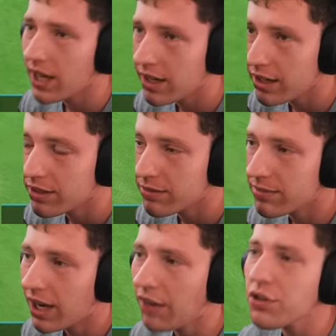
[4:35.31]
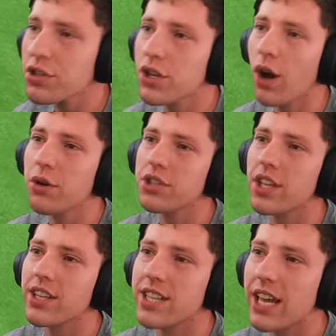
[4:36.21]
me home. I've just noticed
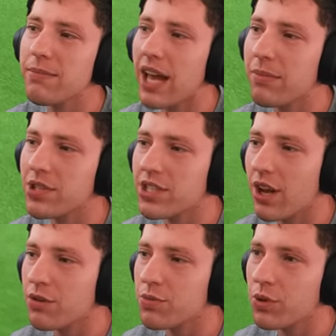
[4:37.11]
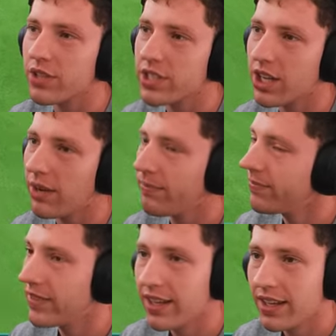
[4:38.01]
that the team name is so small at the top.
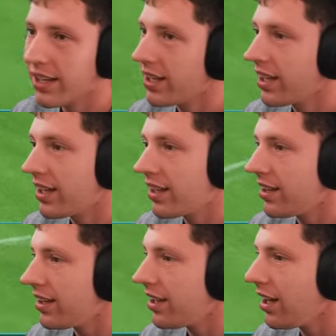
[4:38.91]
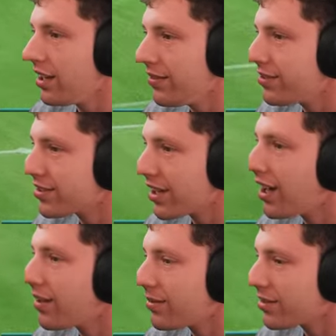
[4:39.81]
I love this
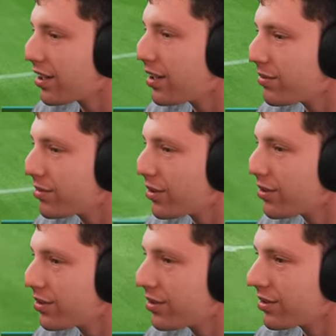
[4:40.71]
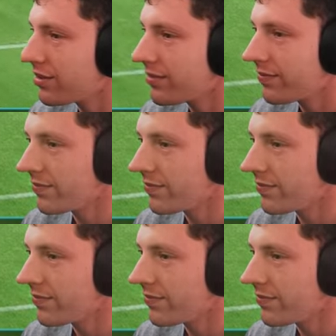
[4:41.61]
game. This game is so good.